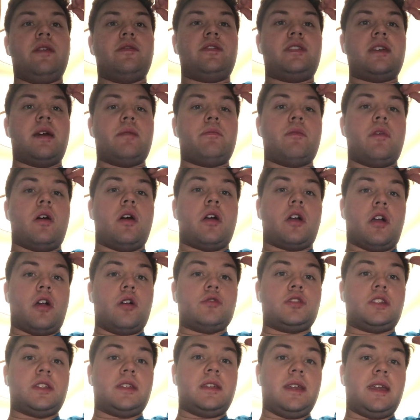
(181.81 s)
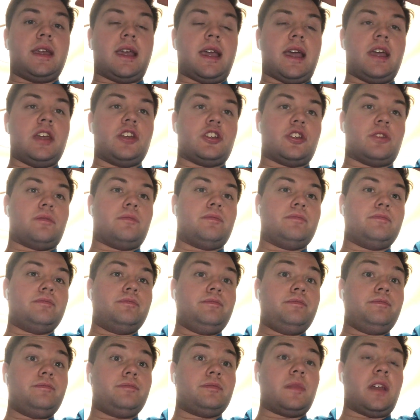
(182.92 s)
of Denmark hosted the occasion,
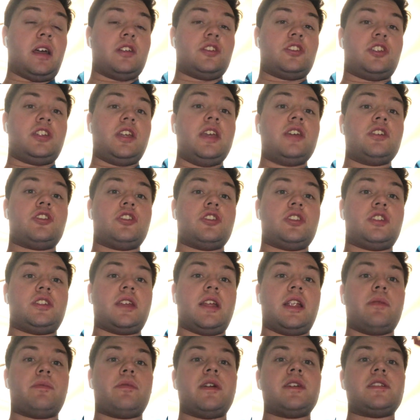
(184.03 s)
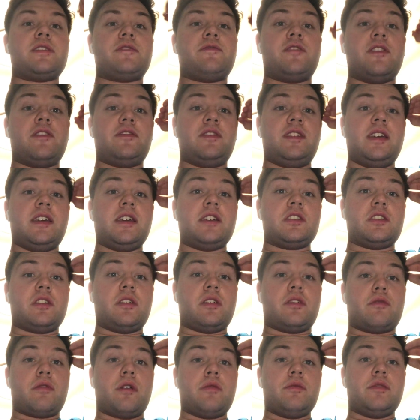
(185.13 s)
and she has just celebrated 50 years on the
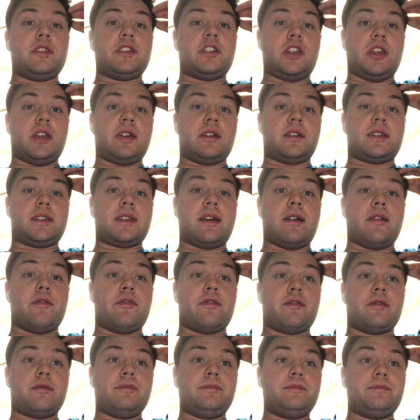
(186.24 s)
throne this year herself.